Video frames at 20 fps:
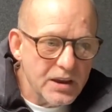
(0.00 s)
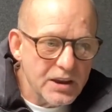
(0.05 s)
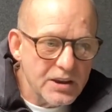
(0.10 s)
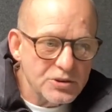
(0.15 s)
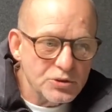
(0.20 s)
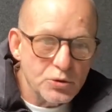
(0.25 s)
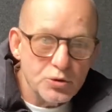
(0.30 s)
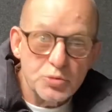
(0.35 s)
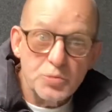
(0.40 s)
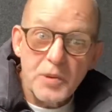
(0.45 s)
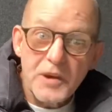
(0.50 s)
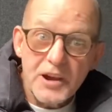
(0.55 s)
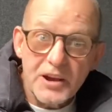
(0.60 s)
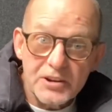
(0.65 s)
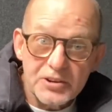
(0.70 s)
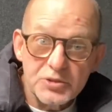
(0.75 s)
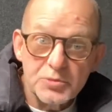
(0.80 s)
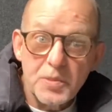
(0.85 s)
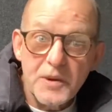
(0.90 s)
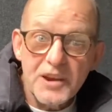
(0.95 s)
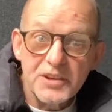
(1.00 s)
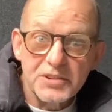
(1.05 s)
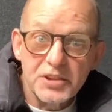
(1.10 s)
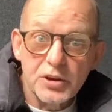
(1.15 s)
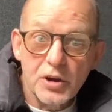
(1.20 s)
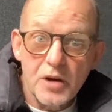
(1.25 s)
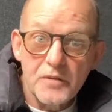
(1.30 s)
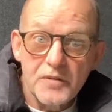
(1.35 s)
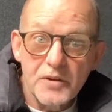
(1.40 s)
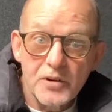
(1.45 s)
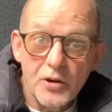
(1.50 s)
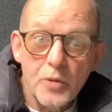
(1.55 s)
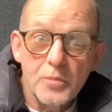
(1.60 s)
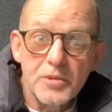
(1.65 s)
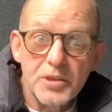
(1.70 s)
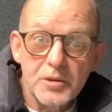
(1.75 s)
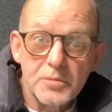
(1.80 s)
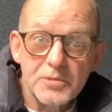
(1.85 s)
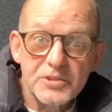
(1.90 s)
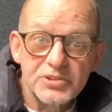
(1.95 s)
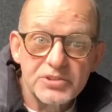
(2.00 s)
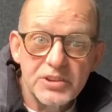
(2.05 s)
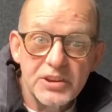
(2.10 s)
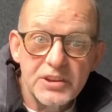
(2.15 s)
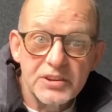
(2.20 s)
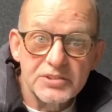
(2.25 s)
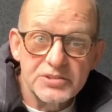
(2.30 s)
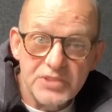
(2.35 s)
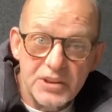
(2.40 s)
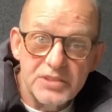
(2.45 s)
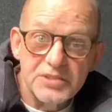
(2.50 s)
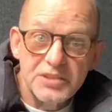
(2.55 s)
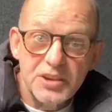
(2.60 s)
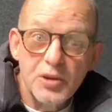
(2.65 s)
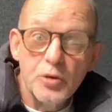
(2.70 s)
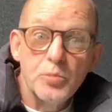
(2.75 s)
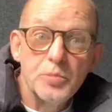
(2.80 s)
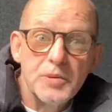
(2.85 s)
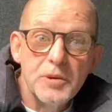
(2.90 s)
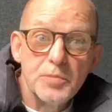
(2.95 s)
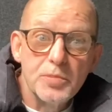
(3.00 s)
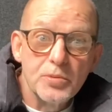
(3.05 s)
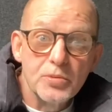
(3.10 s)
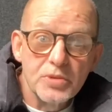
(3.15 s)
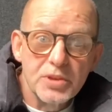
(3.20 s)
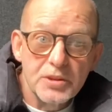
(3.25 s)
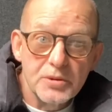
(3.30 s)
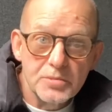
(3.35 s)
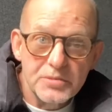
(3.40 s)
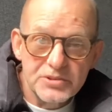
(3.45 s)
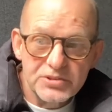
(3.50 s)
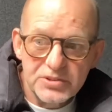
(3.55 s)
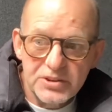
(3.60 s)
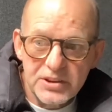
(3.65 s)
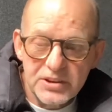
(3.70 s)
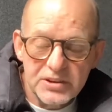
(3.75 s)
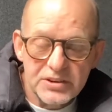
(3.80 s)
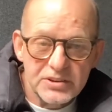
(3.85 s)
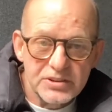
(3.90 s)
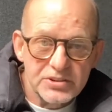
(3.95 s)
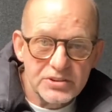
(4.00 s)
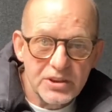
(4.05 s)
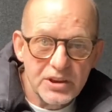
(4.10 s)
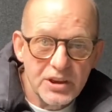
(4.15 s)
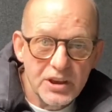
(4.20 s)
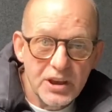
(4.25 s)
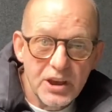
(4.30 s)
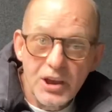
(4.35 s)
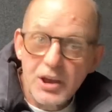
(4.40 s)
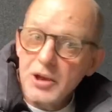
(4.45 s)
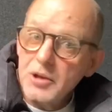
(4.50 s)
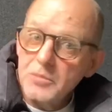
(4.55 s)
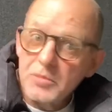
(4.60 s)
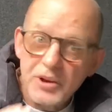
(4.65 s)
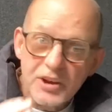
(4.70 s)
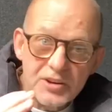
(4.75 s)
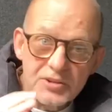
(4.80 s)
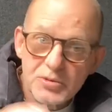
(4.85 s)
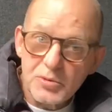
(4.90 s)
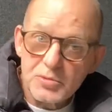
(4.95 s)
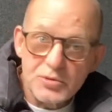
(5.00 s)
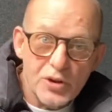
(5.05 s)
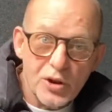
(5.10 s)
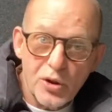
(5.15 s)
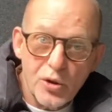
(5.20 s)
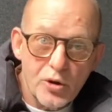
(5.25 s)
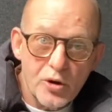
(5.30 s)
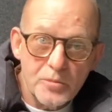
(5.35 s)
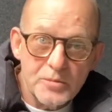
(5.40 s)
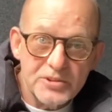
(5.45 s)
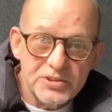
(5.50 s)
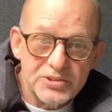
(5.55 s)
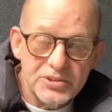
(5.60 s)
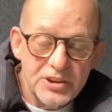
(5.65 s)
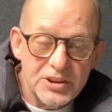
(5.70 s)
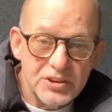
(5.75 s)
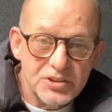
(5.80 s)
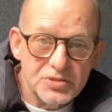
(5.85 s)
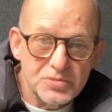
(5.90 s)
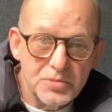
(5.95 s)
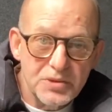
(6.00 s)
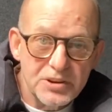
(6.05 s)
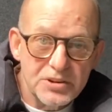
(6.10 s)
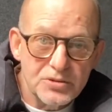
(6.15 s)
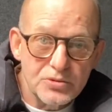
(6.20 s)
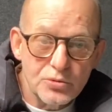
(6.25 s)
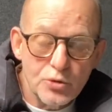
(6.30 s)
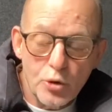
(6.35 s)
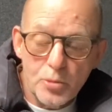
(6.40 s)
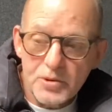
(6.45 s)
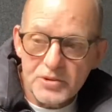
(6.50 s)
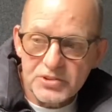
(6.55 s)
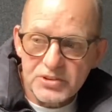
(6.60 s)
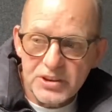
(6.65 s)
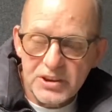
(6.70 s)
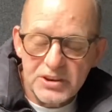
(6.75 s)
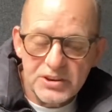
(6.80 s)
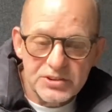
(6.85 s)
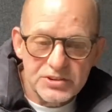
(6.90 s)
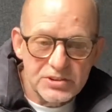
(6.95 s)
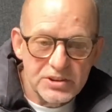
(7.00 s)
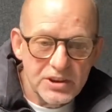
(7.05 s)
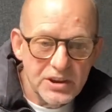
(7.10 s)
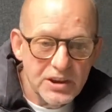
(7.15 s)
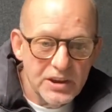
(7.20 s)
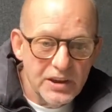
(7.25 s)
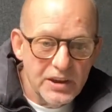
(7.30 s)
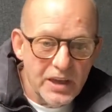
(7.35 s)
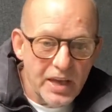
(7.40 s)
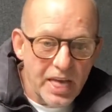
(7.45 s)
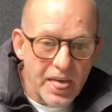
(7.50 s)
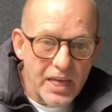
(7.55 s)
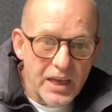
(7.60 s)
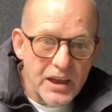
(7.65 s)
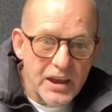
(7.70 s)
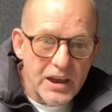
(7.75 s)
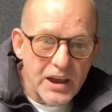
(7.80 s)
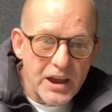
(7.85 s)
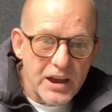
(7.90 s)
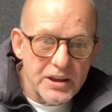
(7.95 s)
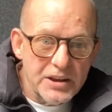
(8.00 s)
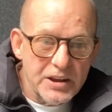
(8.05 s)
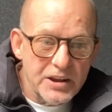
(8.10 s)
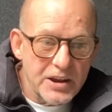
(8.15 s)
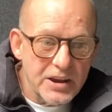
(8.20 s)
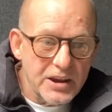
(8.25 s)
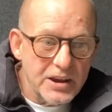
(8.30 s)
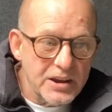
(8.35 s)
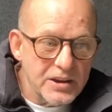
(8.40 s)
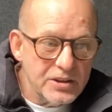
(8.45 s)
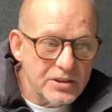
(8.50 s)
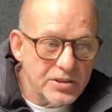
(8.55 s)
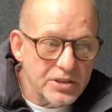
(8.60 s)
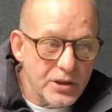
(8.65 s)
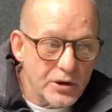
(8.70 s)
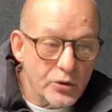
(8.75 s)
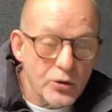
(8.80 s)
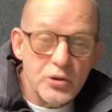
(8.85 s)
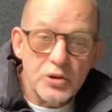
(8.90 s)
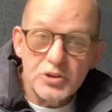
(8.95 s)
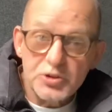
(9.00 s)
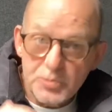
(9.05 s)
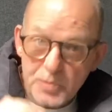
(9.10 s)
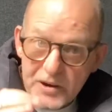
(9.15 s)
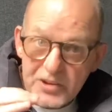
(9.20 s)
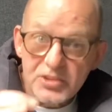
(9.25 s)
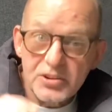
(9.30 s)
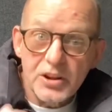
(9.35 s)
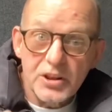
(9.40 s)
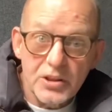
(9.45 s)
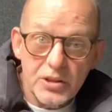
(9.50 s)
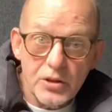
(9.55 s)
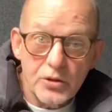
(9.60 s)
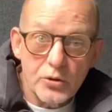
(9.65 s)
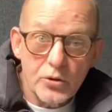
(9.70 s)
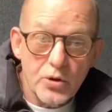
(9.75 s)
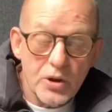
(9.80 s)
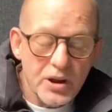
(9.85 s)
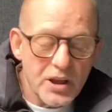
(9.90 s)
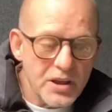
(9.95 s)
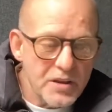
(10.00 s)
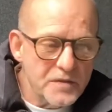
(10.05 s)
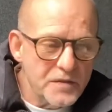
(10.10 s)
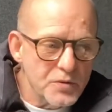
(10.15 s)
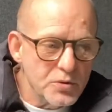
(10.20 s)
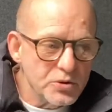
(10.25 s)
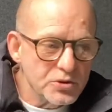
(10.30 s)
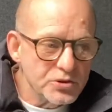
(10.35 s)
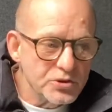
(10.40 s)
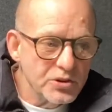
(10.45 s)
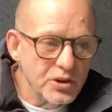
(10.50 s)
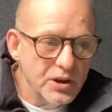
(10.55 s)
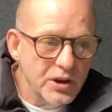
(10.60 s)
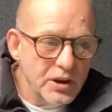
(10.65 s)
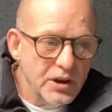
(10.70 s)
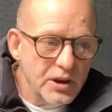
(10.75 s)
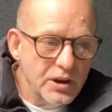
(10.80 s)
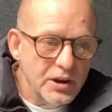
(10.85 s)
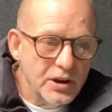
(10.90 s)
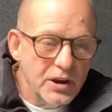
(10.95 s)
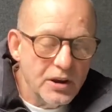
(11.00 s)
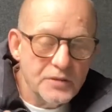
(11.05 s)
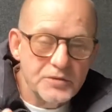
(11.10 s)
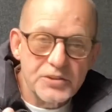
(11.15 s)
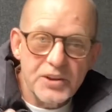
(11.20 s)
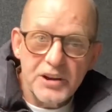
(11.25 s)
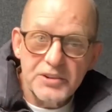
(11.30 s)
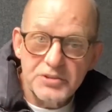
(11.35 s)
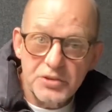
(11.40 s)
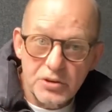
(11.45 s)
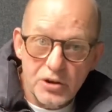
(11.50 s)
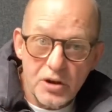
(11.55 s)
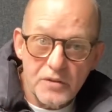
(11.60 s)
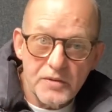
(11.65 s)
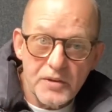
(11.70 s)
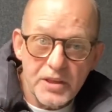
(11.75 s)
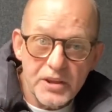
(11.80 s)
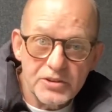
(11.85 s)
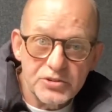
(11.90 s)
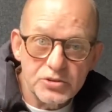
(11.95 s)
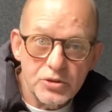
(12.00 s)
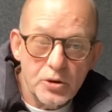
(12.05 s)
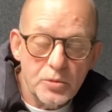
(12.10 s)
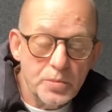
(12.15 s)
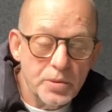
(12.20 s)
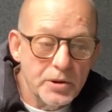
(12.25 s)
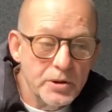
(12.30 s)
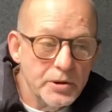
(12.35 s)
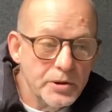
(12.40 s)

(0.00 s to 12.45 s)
So it's better to cover up their mistakes than tell people their mistakes, because there was a lot of mistakes made in Robert's case, and especially the Royal Air Force have tried to cover this up